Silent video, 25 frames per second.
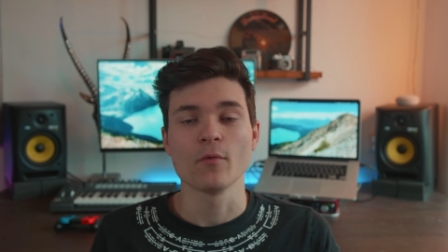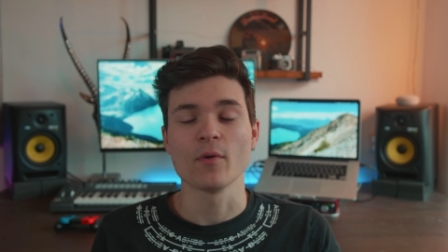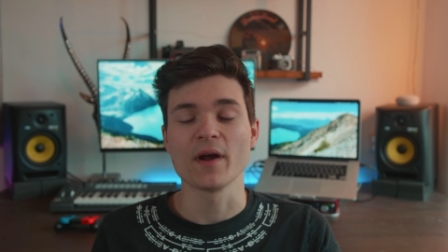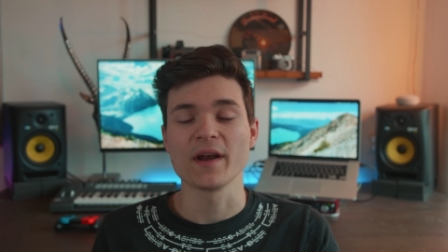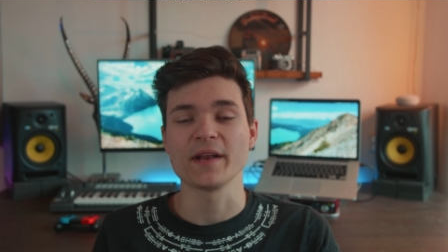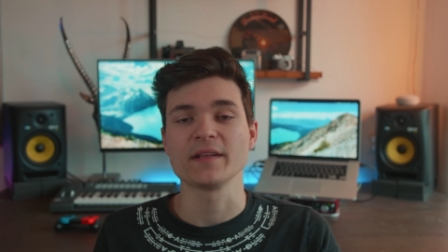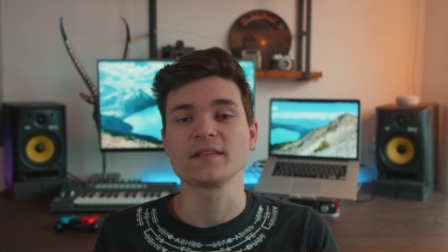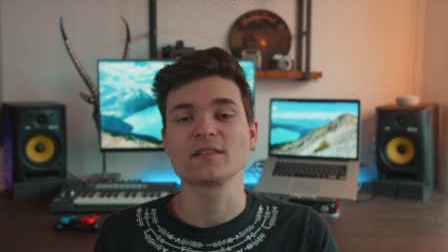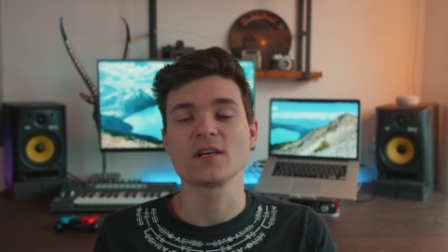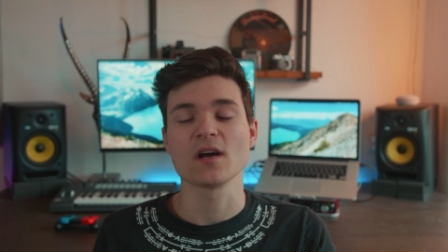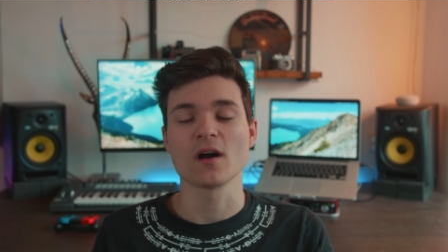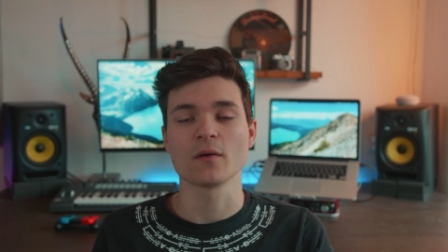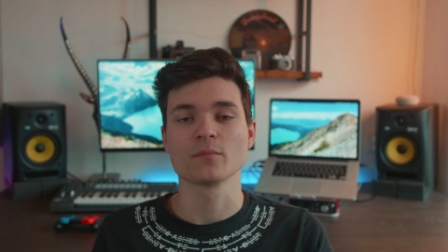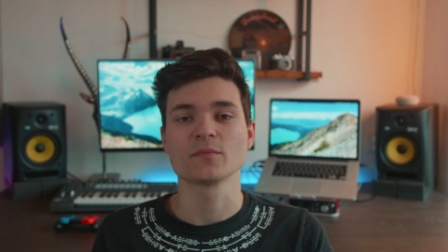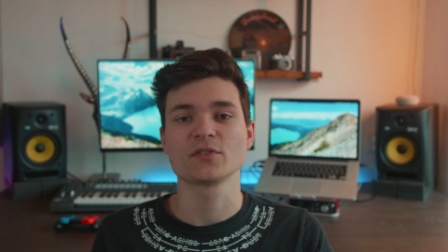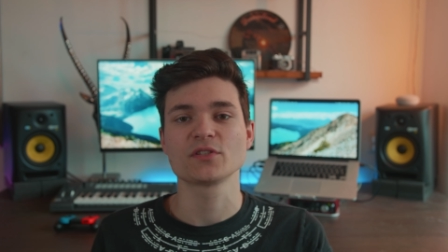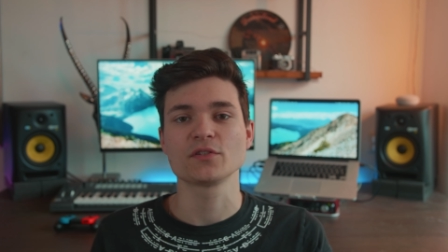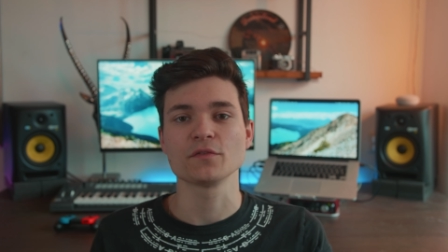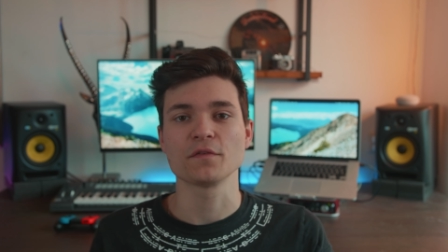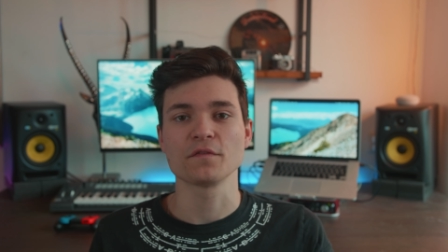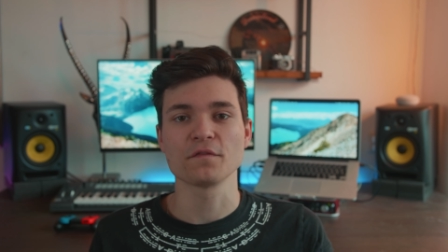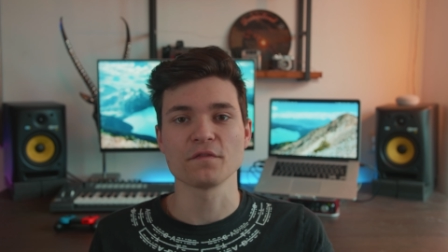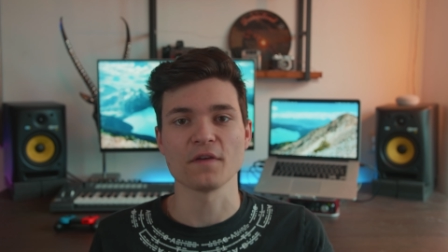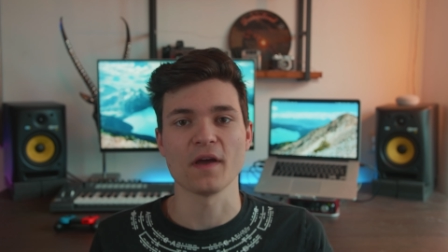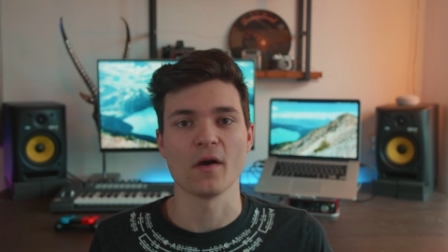when it comes
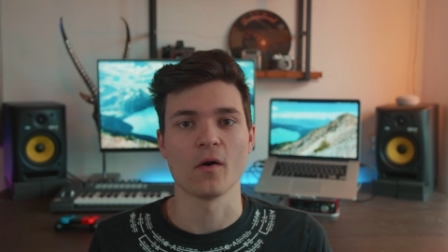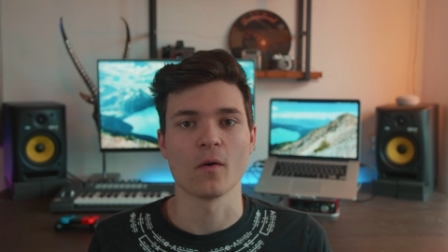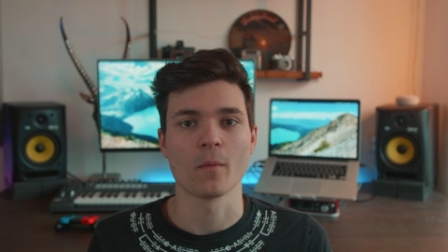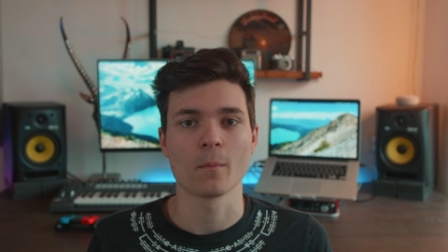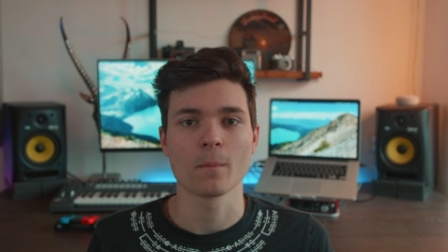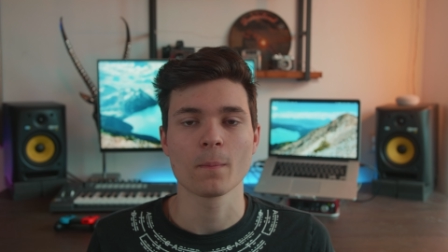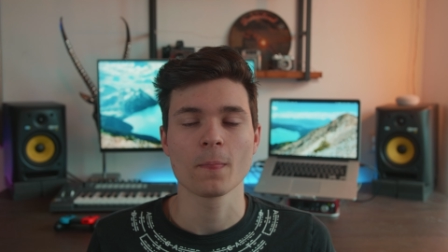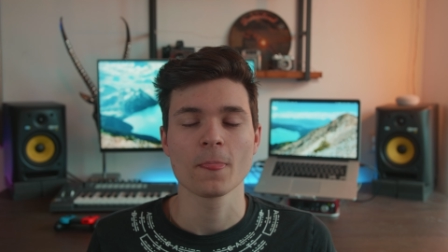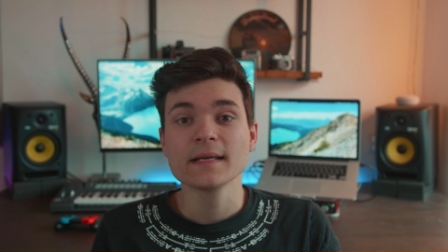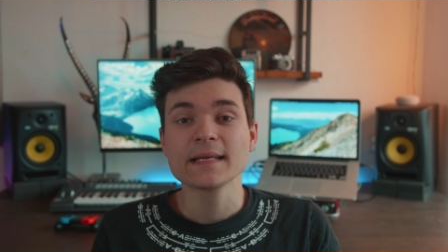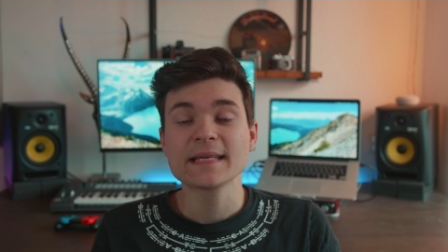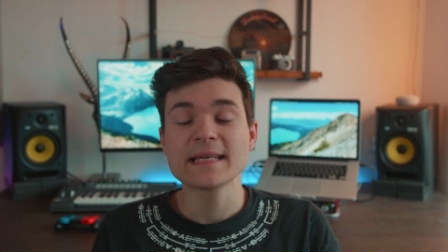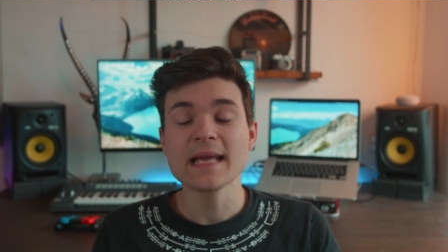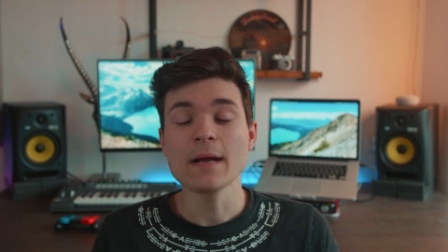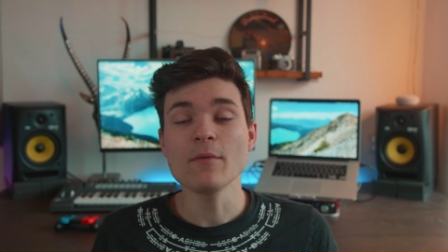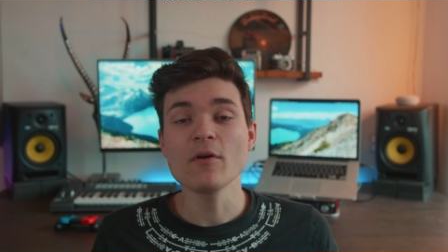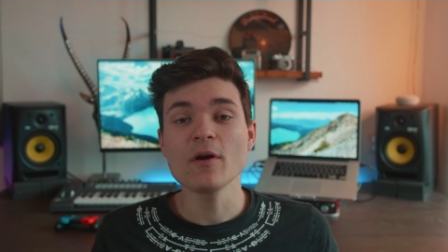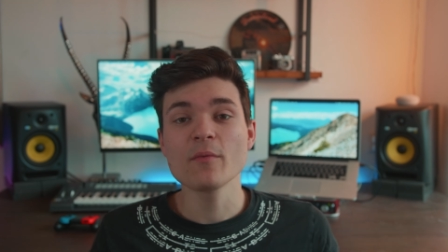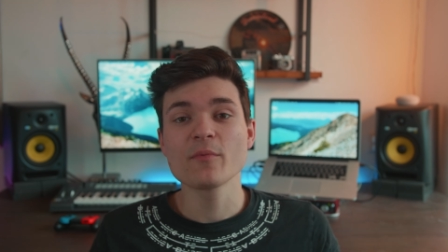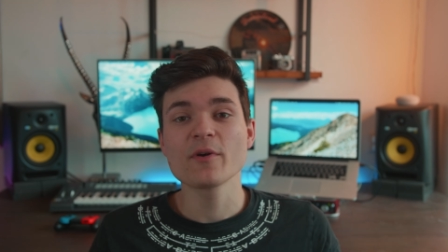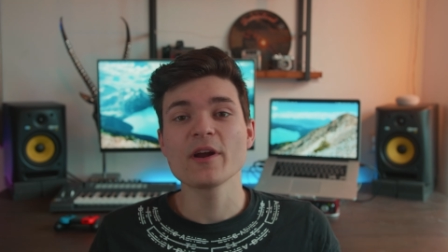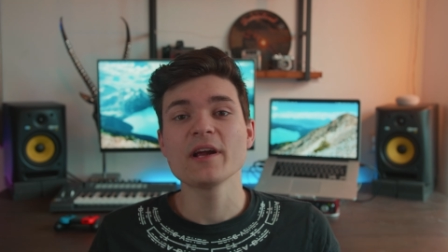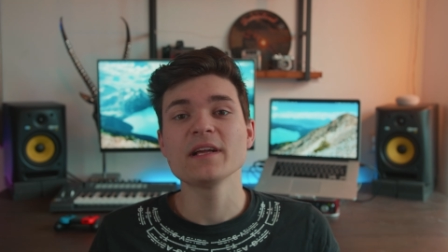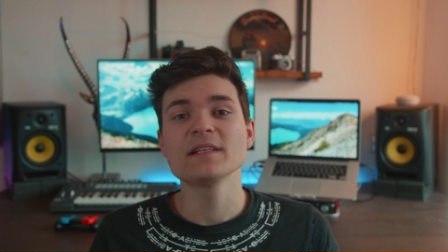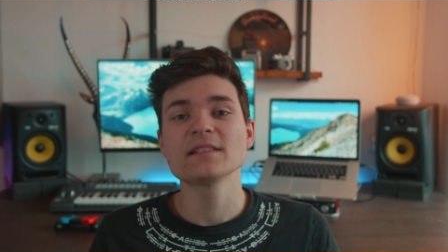to film.
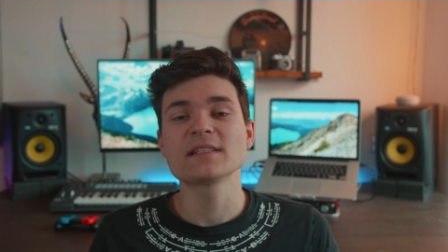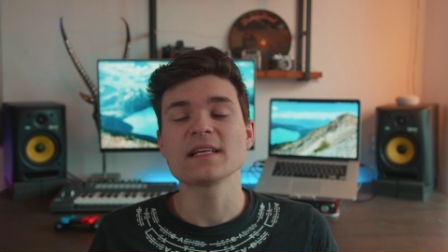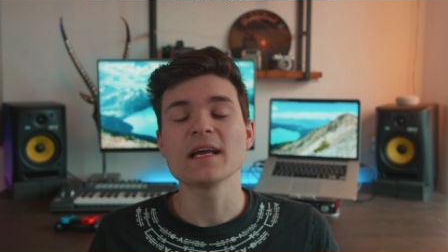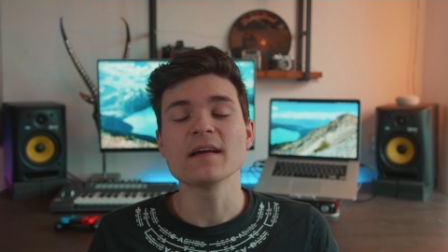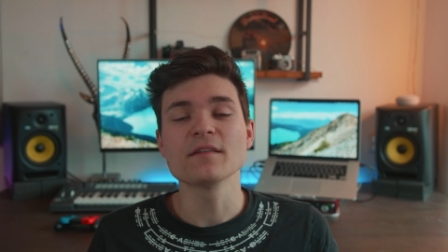Camera brands